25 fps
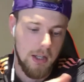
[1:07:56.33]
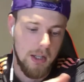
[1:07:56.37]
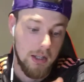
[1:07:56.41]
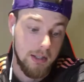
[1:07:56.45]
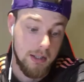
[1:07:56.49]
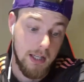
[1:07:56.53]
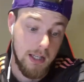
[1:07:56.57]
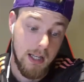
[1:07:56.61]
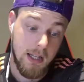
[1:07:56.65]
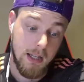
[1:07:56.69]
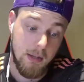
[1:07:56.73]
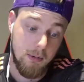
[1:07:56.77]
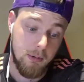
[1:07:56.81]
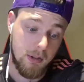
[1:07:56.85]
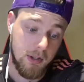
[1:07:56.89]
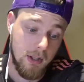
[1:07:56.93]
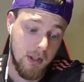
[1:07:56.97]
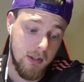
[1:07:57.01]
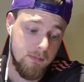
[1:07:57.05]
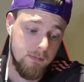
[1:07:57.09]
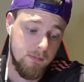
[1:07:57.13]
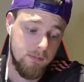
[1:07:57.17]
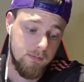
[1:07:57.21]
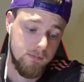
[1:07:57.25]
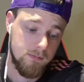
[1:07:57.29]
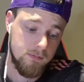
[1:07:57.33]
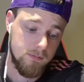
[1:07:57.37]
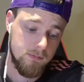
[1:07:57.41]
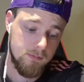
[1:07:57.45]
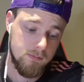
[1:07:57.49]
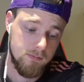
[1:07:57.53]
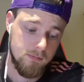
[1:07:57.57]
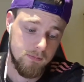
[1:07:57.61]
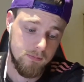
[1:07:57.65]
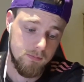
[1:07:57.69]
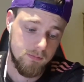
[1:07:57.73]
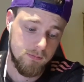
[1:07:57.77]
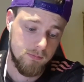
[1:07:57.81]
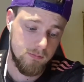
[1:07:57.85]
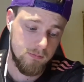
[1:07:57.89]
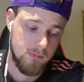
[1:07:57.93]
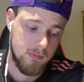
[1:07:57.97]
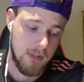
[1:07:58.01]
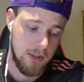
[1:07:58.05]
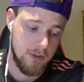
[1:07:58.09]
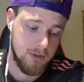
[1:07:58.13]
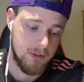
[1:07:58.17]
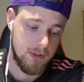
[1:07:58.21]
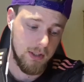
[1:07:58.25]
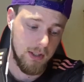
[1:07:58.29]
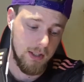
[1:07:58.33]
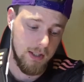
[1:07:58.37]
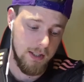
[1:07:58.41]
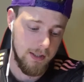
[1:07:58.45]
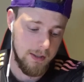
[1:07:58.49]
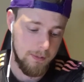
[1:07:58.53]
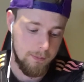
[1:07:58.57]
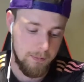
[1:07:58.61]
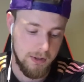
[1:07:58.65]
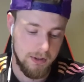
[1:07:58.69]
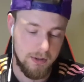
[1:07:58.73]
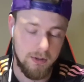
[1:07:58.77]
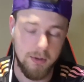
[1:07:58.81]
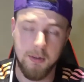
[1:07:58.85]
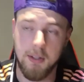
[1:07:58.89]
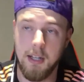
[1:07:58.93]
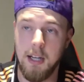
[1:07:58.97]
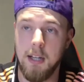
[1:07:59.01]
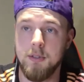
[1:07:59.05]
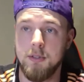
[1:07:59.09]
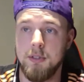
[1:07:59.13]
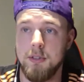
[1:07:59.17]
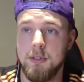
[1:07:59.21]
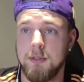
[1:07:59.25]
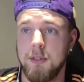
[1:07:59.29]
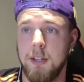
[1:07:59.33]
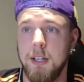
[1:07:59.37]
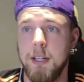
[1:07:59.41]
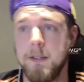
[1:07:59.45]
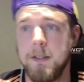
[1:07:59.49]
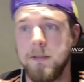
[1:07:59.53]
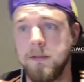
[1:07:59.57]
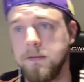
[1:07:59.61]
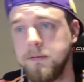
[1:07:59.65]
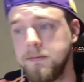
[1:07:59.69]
Yeah, they were good. That was the mid-2000s, right?